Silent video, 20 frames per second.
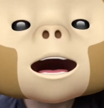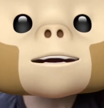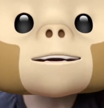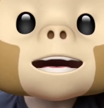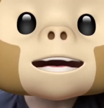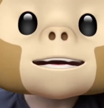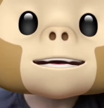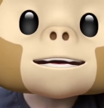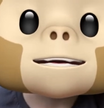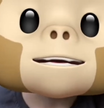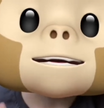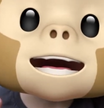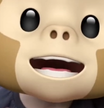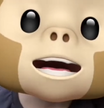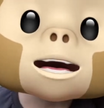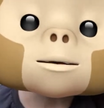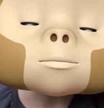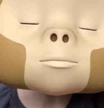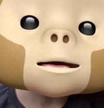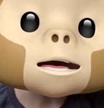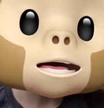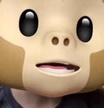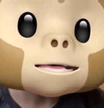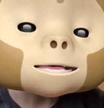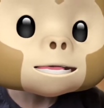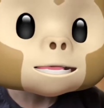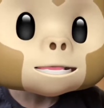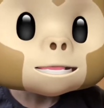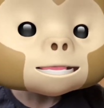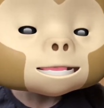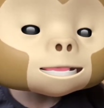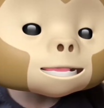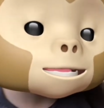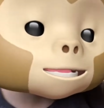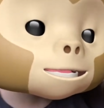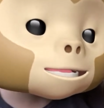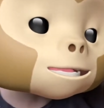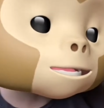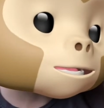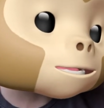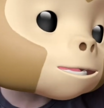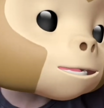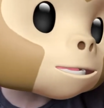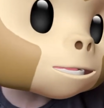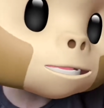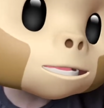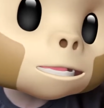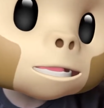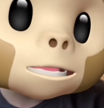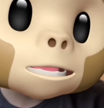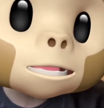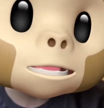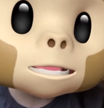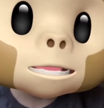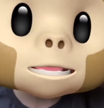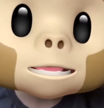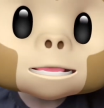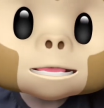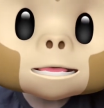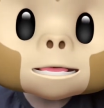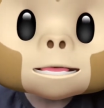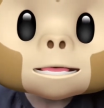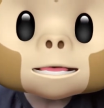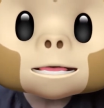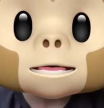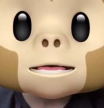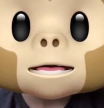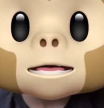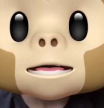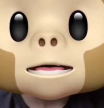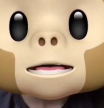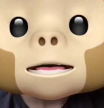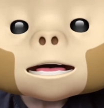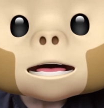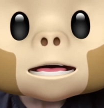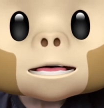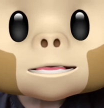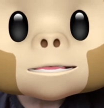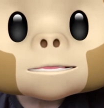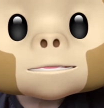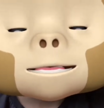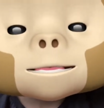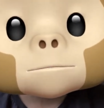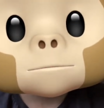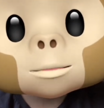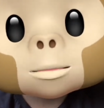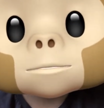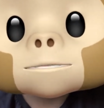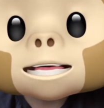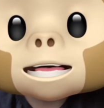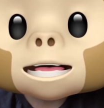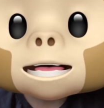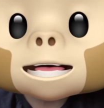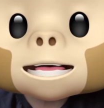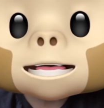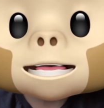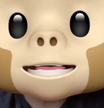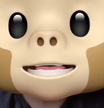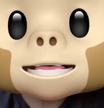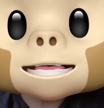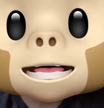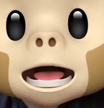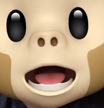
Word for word: Okay, next one. It's uh, the movie